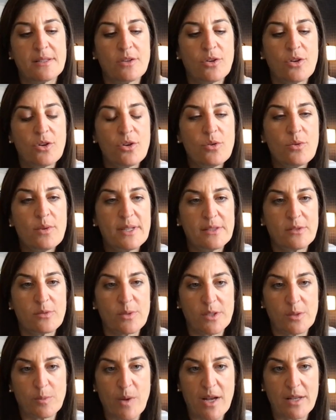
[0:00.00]
who is
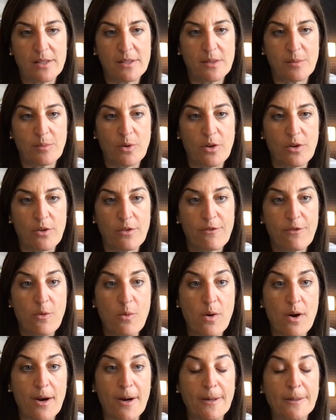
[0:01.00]
responsible
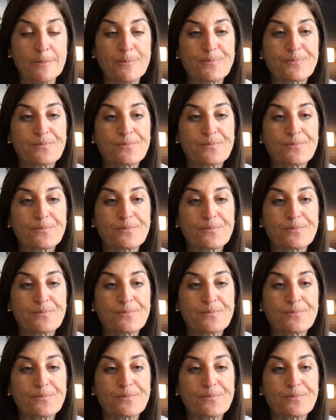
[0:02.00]
for